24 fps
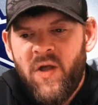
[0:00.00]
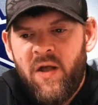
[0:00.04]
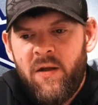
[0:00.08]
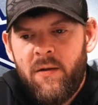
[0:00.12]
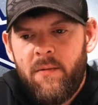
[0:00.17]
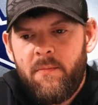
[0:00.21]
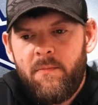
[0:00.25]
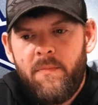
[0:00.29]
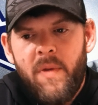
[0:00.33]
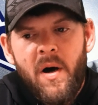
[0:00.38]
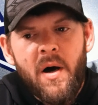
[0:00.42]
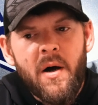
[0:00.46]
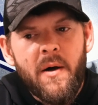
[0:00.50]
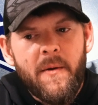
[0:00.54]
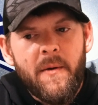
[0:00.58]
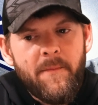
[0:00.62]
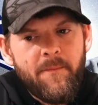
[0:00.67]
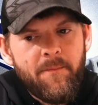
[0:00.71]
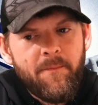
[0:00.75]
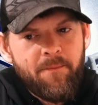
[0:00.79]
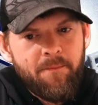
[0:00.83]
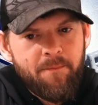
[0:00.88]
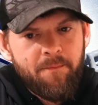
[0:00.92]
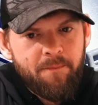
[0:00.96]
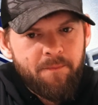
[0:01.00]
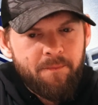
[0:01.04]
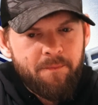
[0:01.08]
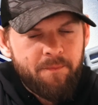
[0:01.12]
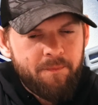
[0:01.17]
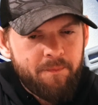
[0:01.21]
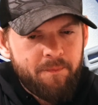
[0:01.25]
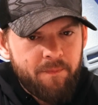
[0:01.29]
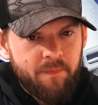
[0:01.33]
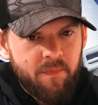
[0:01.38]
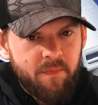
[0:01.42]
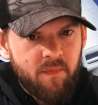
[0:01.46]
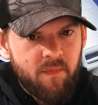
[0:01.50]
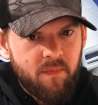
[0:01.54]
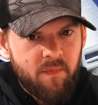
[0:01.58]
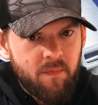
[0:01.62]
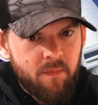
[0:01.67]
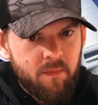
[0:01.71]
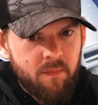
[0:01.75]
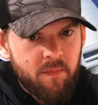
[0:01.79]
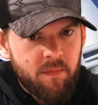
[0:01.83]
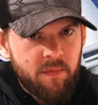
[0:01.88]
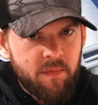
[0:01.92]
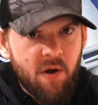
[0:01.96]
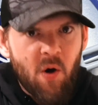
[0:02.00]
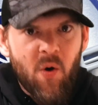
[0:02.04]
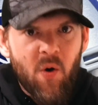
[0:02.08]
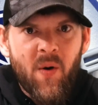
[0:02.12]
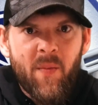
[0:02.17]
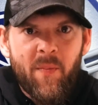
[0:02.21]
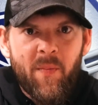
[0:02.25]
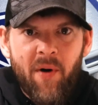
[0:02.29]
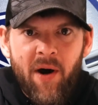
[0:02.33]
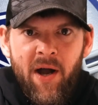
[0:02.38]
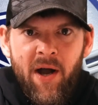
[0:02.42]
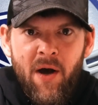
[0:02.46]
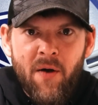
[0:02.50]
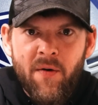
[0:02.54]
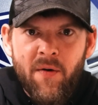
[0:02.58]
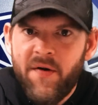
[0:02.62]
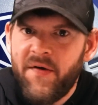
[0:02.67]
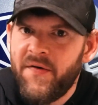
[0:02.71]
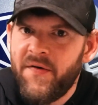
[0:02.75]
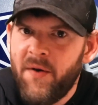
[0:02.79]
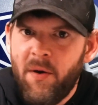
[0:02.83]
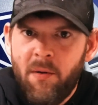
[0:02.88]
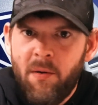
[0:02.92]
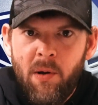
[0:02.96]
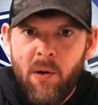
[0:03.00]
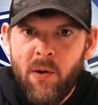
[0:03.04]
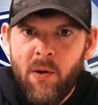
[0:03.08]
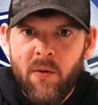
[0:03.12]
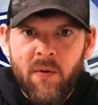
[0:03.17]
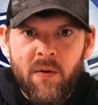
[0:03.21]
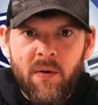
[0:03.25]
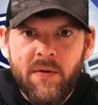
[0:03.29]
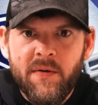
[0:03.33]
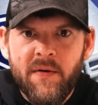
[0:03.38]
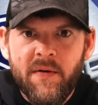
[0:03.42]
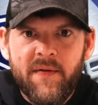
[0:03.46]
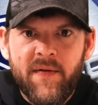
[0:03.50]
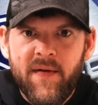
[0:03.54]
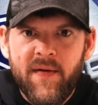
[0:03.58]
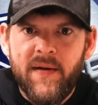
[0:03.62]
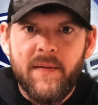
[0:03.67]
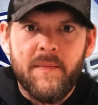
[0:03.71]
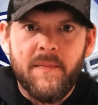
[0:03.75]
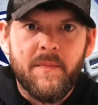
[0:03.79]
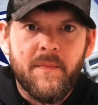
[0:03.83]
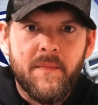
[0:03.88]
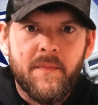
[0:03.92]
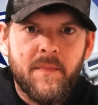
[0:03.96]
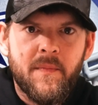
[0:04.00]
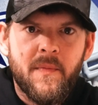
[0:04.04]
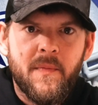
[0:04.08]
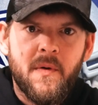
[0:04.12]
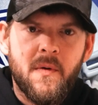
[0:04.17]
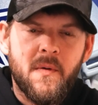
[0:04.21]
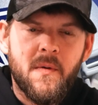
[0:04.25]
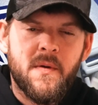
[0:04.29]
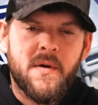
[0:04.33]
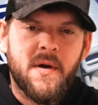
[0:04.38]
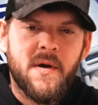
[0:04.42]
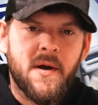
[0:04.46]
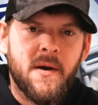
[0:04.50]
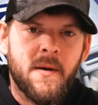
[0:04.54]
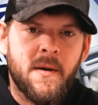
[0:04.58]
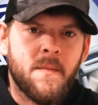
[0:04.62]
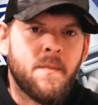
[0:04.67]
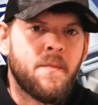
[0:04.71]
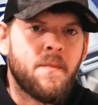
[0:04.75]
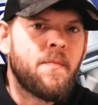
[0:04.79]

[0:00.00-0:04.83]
But Noah Brown is no longer on the team, okay?